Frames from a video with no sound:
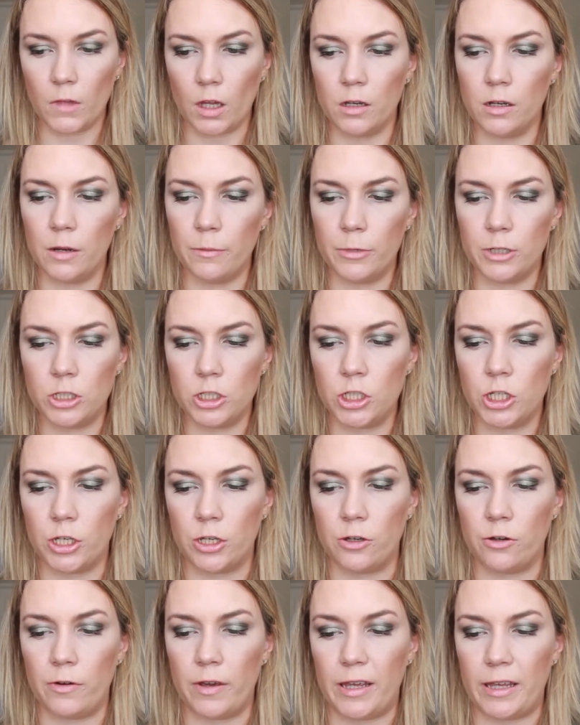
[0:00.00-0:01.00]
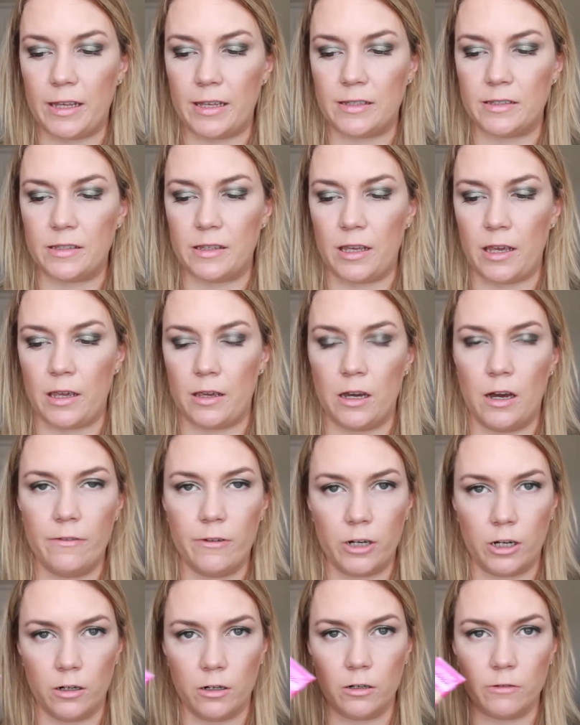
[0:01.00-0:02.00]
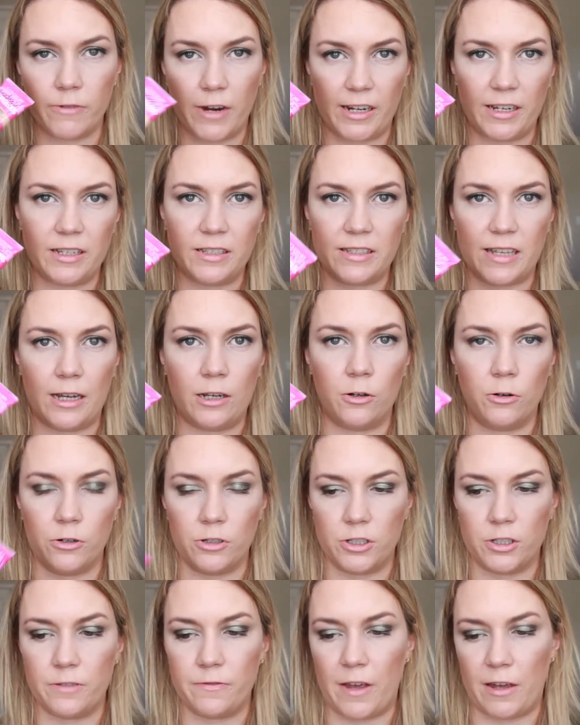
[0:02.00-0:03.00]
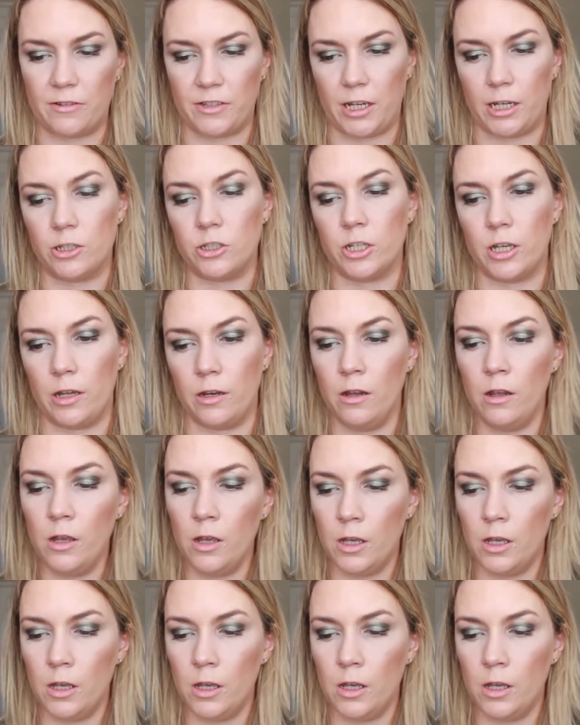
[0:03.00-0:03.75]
Number 2 is the CoverGirl Ready Set Gorgeous Foundation.